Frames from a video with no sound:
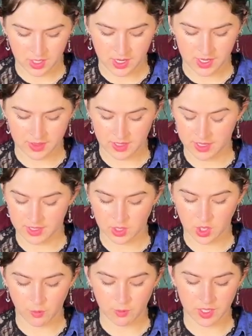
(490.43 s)
and then
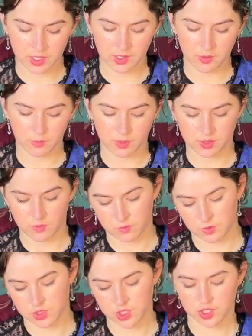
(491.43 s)
going with the
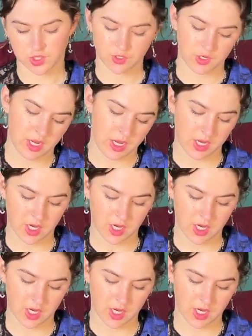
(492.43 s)
oranges, creating